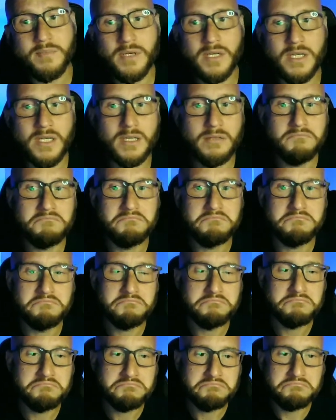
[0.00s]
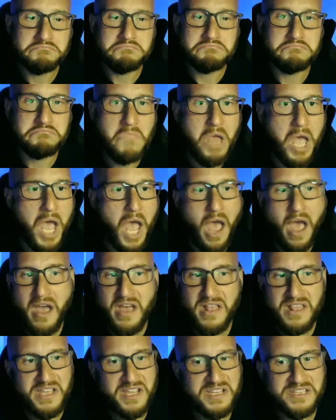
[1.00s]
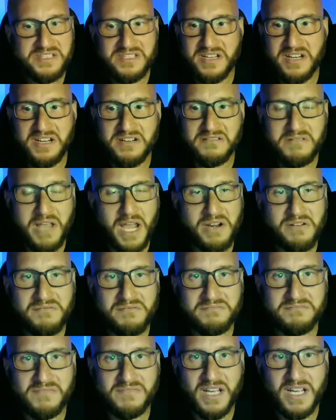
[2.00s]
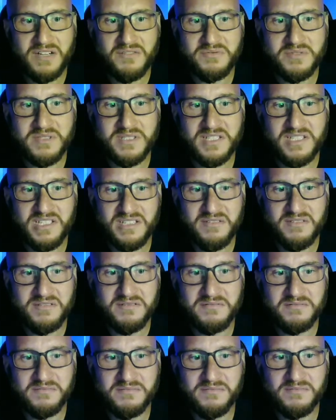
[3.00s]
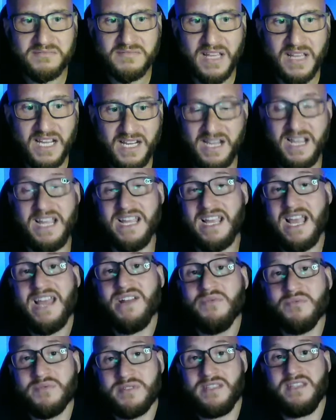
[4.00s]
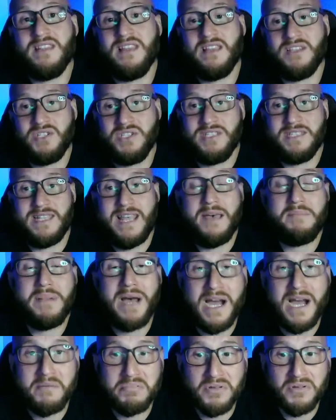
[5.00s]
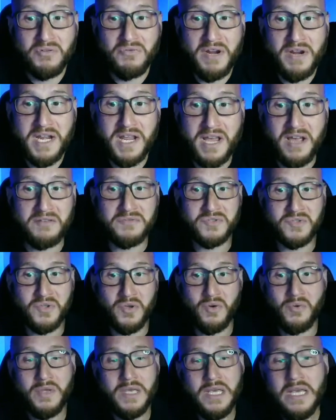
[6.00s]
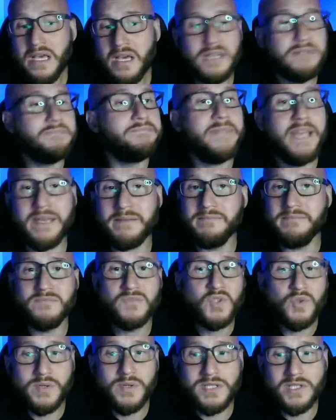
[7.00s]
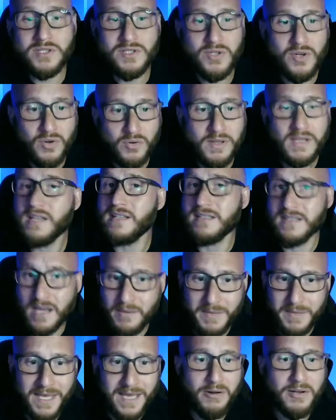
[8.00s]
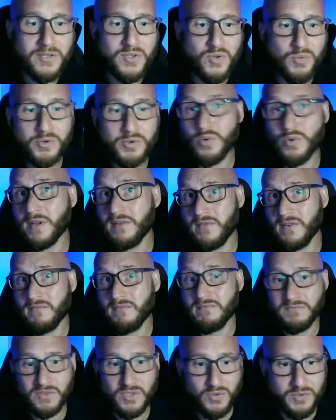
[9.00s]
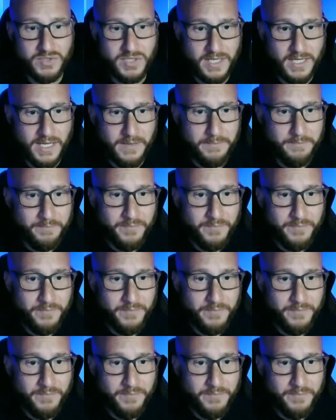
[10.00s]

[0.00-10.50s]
But like I said, I don't see that she's that popular right now. So hey, to each his own is coming out October 25th. Go check it out.